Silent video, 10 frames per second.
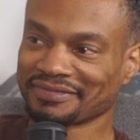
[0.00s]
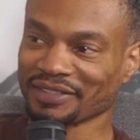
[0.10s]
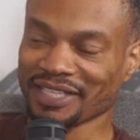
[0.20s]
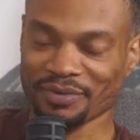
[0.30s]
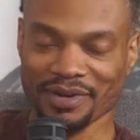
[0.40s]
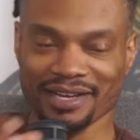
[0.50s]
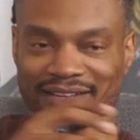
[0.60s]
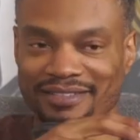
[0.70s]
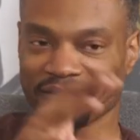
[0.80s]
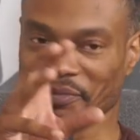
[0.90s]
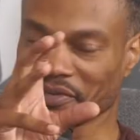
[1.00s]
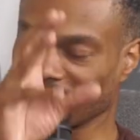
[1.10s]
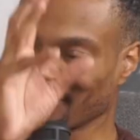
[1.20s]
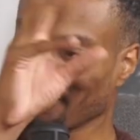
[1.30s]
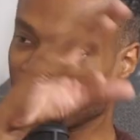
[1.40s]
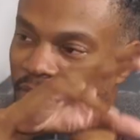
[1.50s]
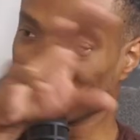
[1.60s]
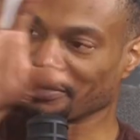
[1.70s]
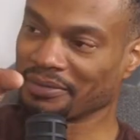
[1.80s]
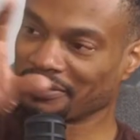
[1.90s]
So that's why I, I wanted to talk
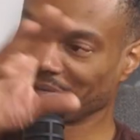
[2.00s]
about